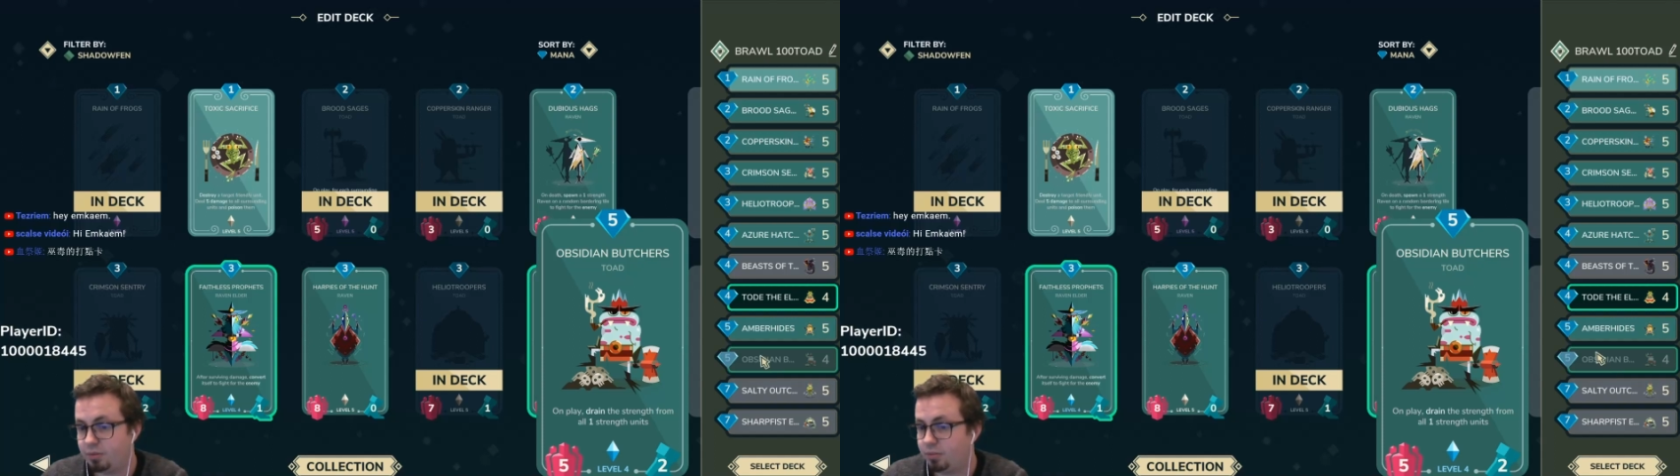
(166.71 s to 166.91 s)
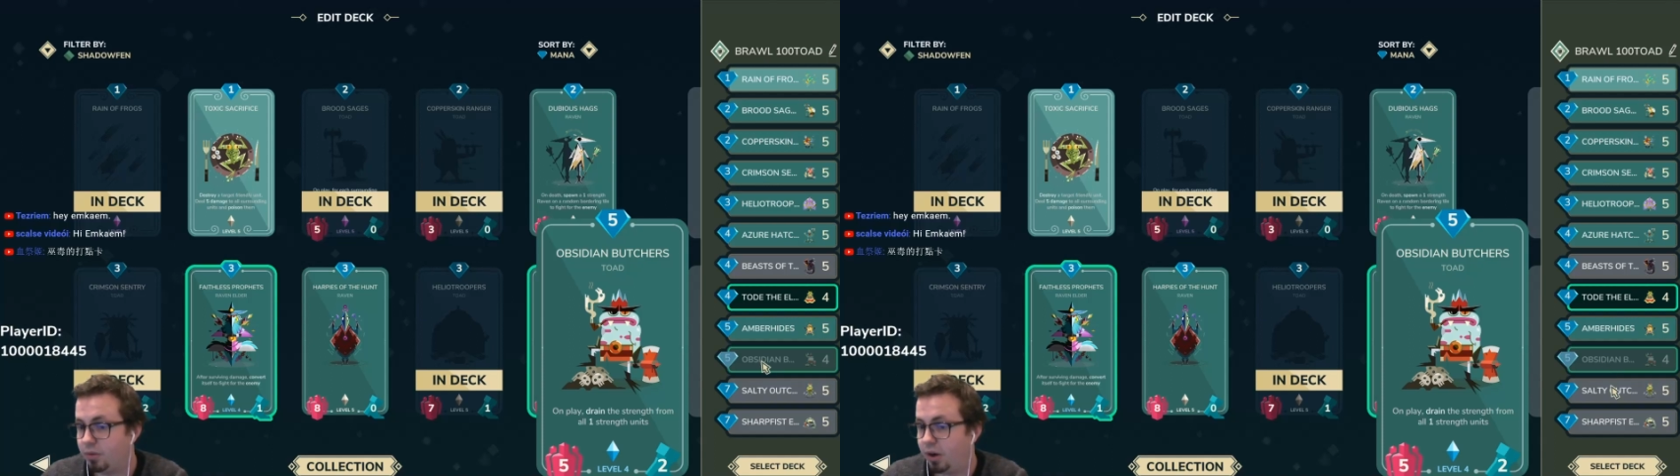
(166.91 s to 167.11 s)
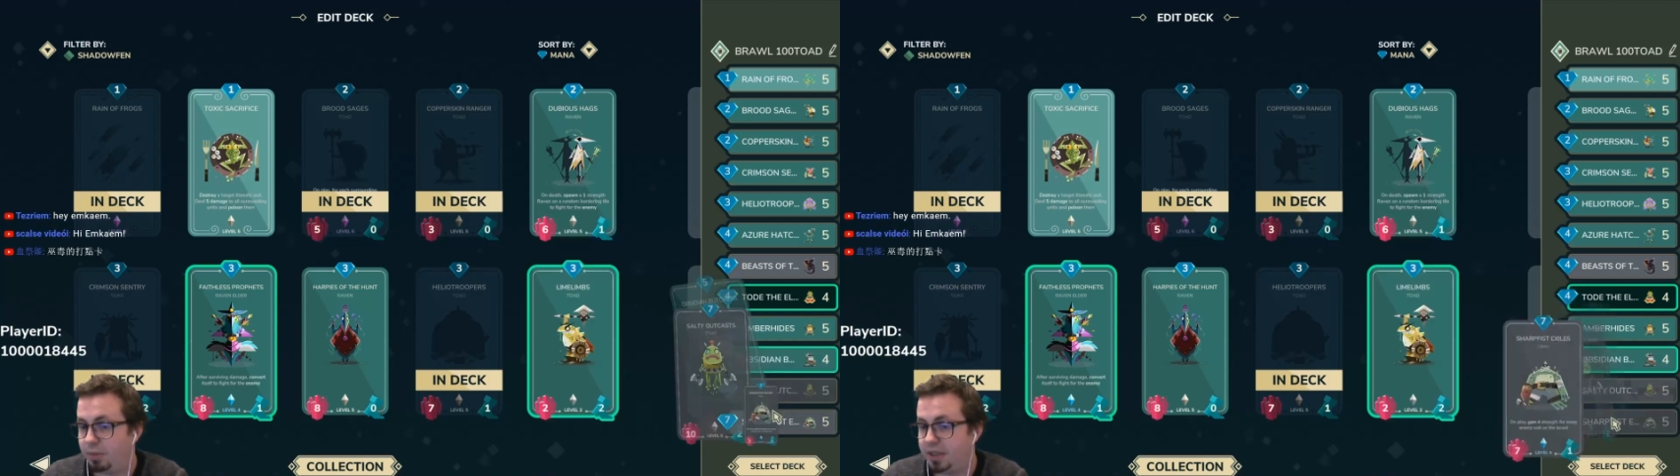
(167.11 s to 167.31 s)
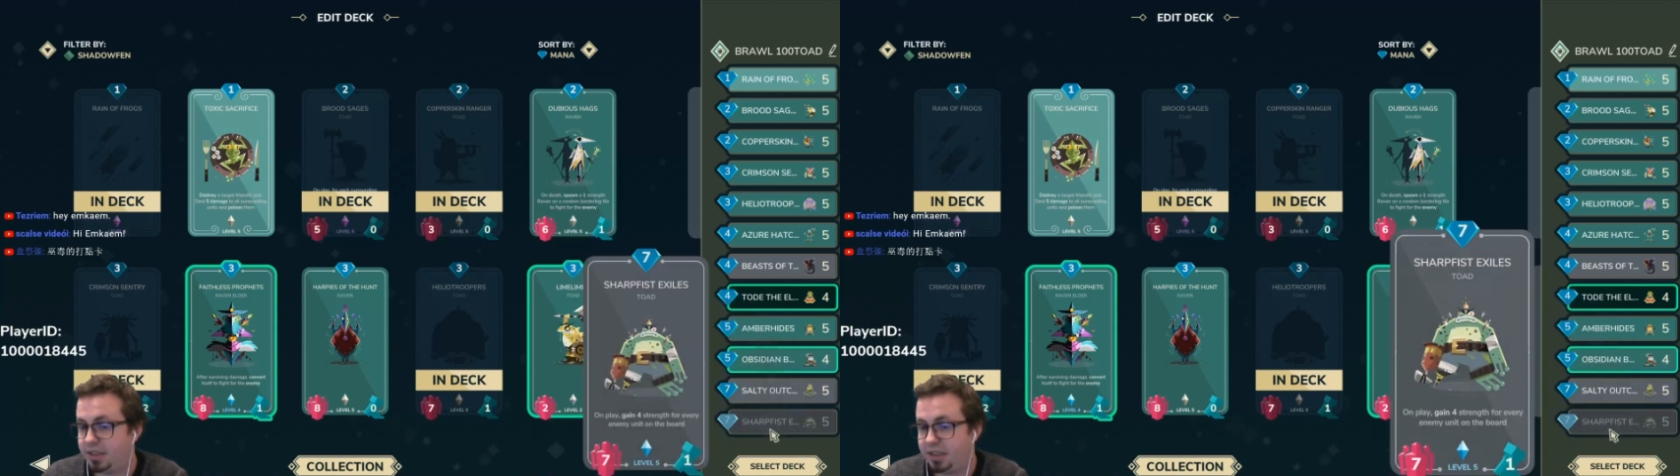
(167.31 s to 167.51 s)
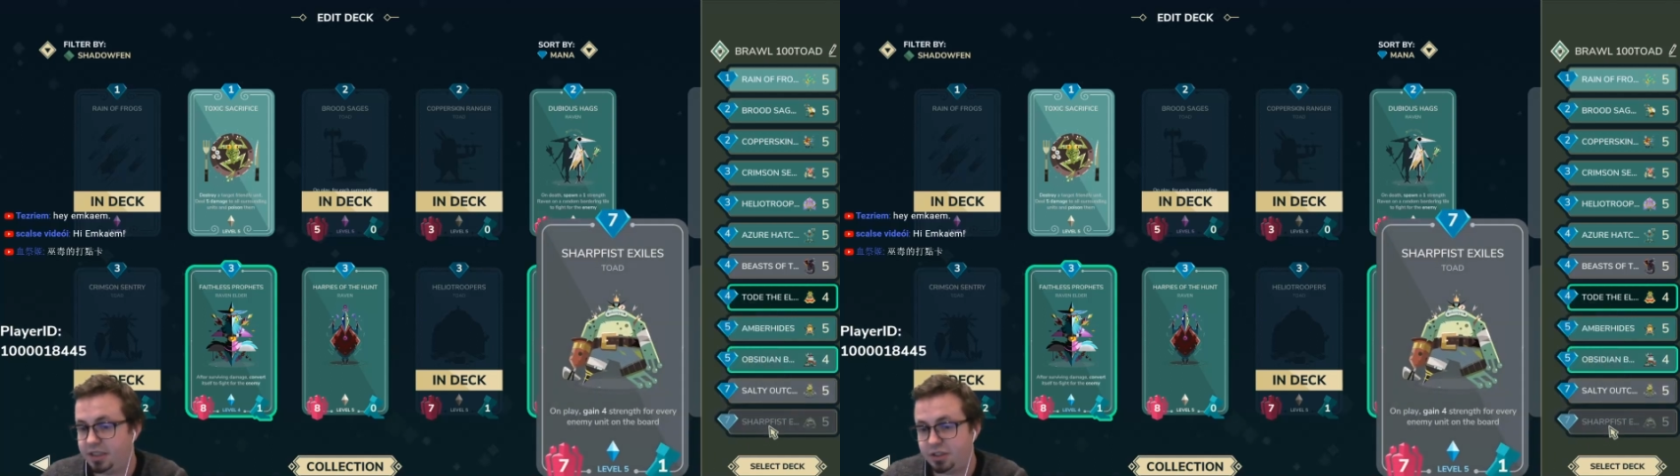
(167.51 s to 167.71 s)
well,
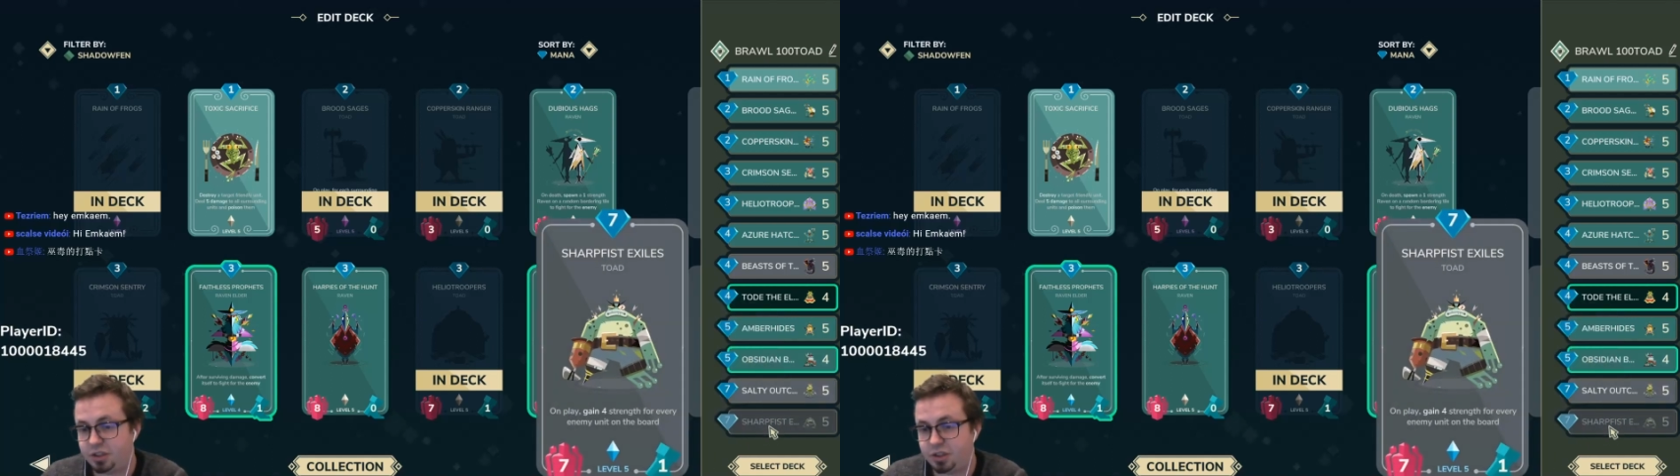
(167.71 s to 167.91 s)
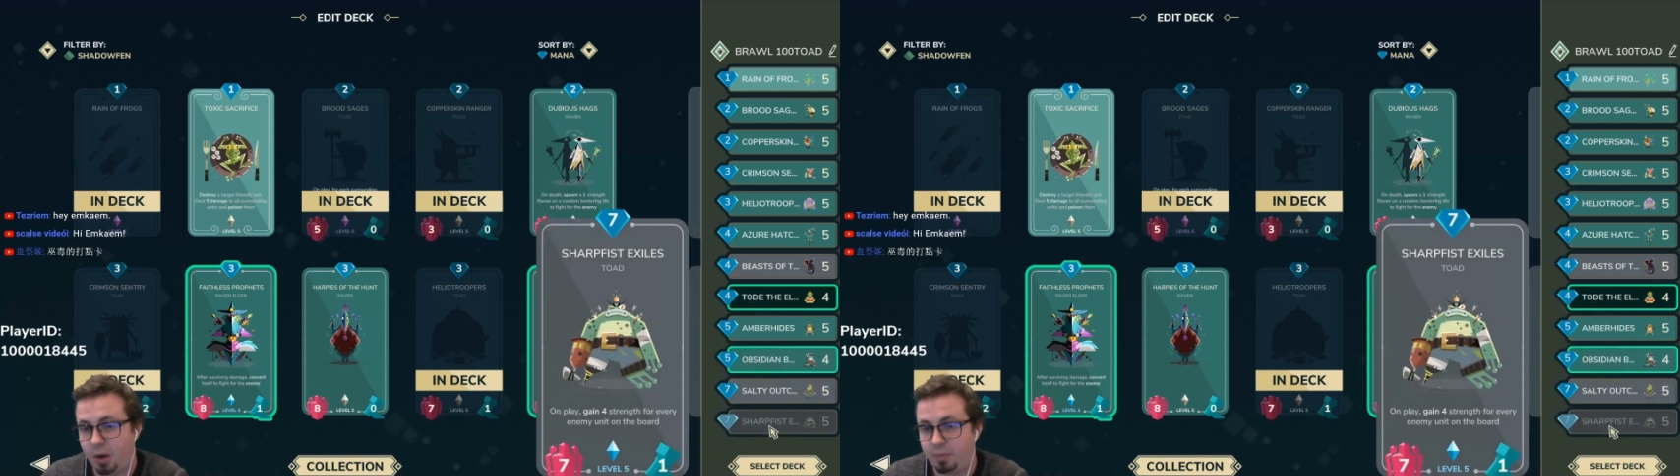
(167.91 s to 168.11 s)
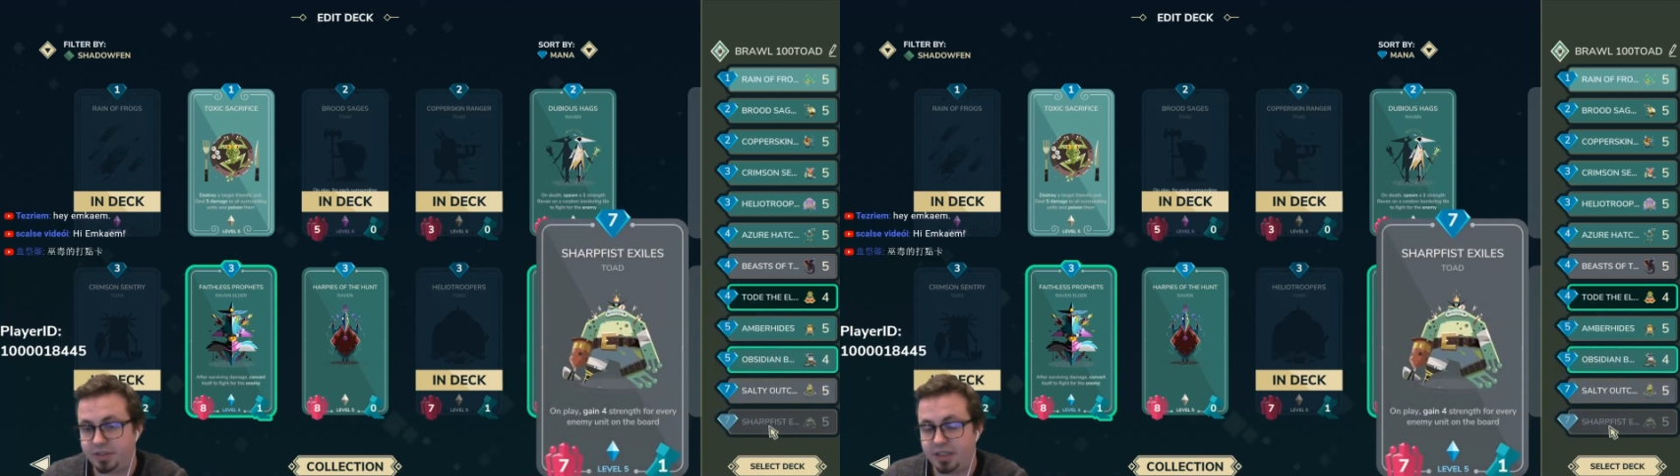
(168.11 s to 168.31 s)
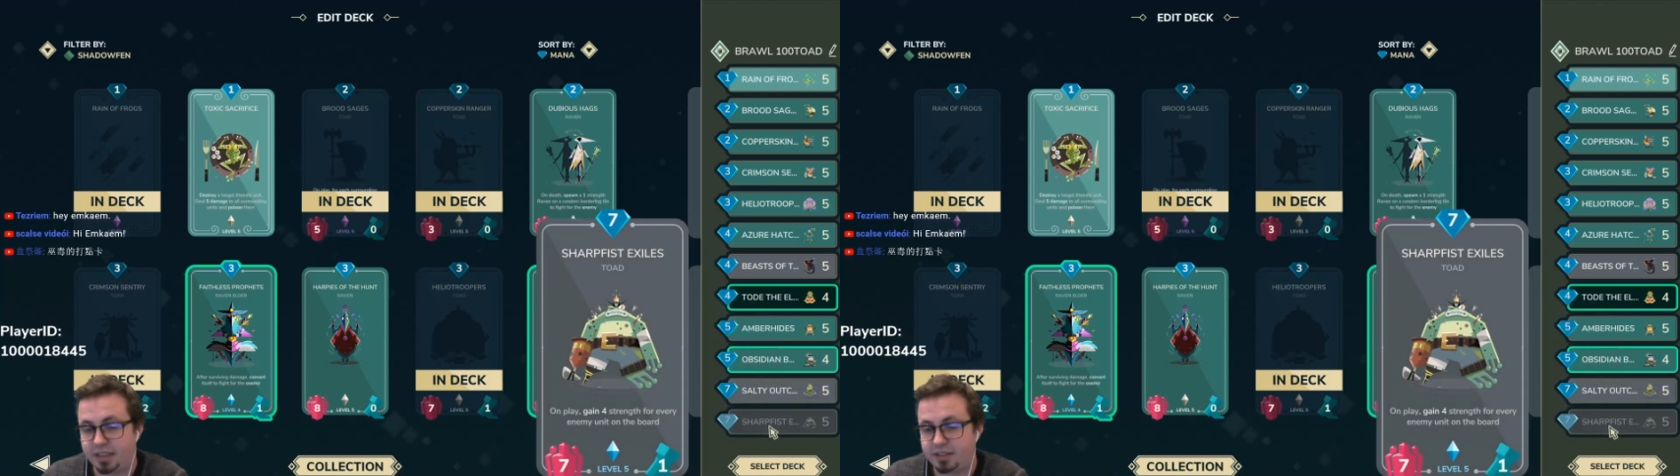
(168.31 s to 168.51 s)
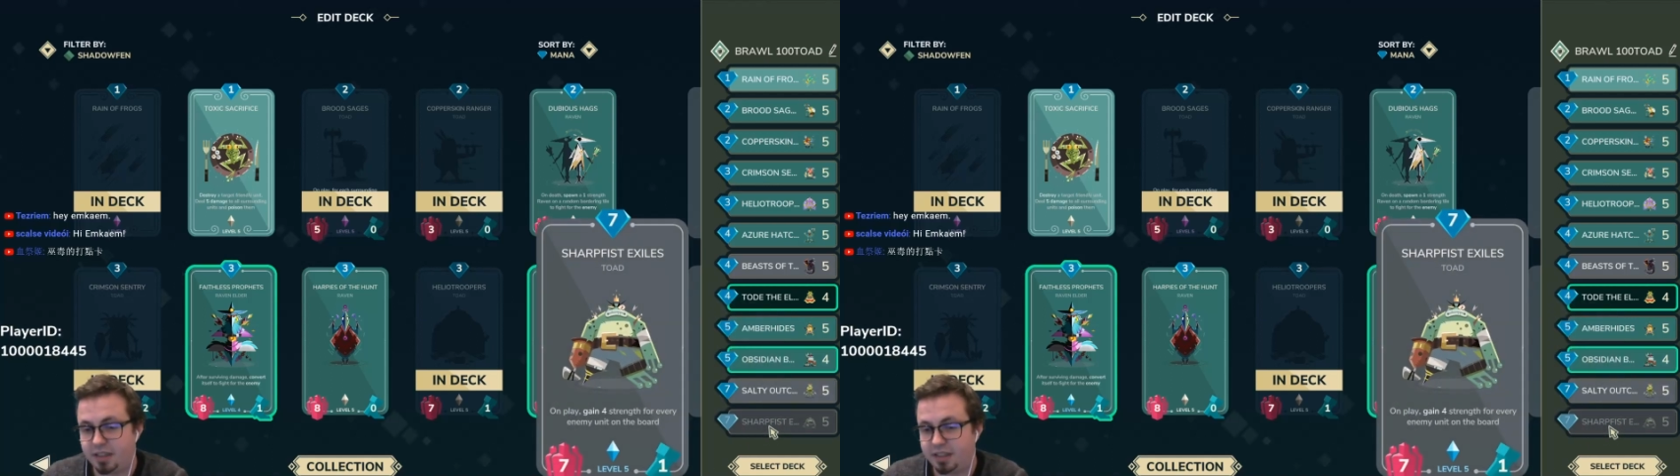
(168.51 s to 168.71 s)
basically just Sharp Fist
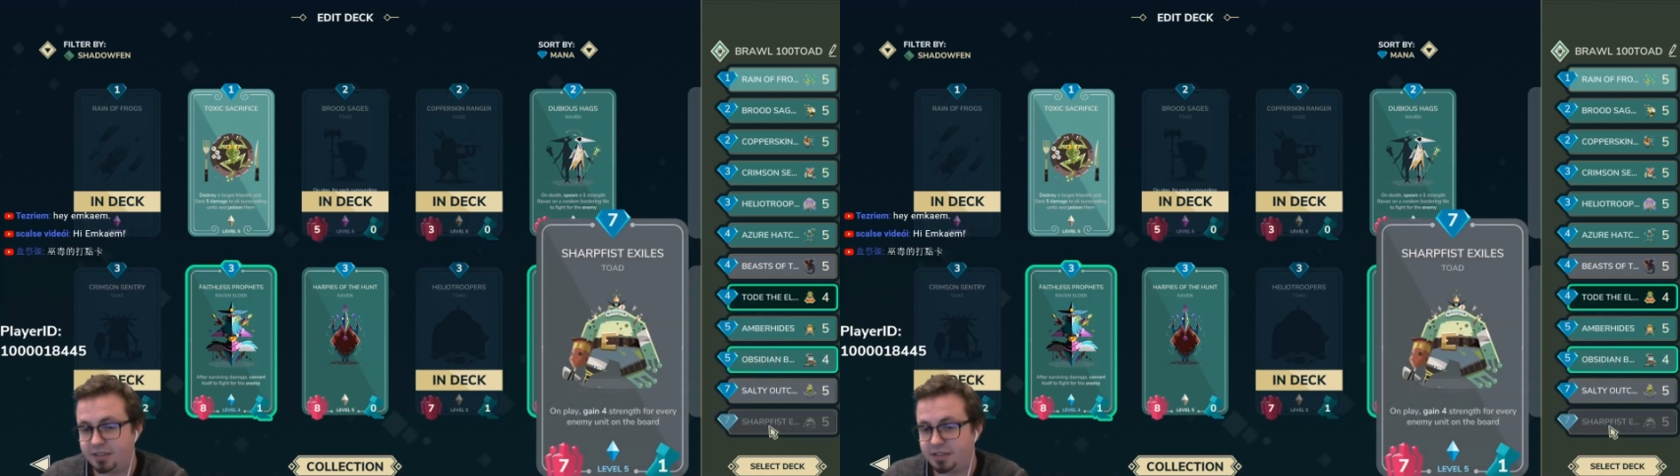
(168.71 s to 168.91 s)
Exiles,